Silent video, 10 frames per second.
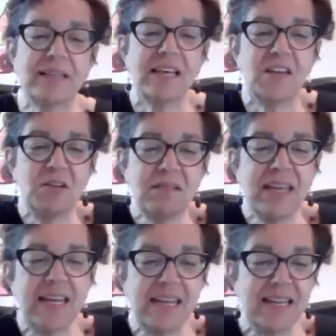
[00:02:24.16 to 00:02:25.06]
that you
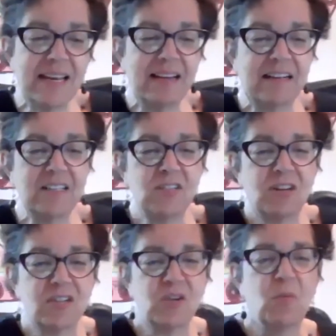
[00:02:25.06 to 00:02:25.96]
needed
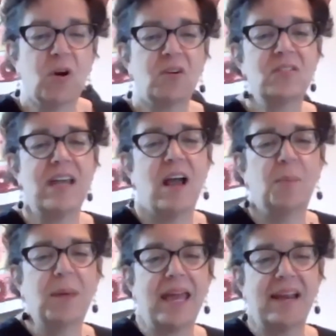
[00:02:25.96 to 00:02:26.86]
construction workers to
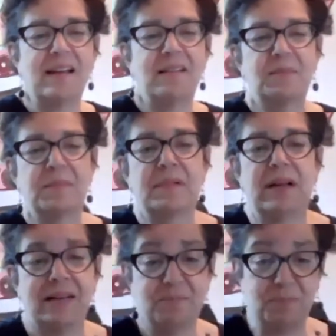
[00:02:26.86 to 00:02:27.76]
help get it
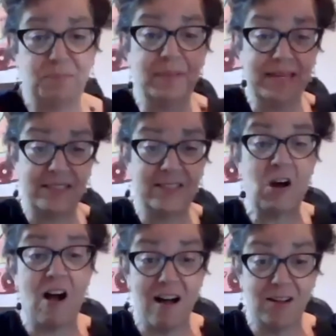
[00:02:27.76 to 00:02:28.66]

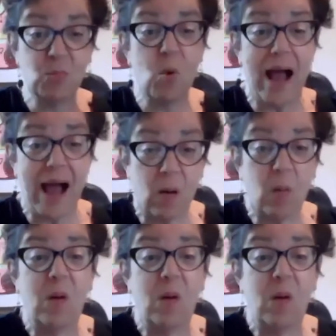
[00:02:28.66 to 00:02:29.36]
installed. Wow.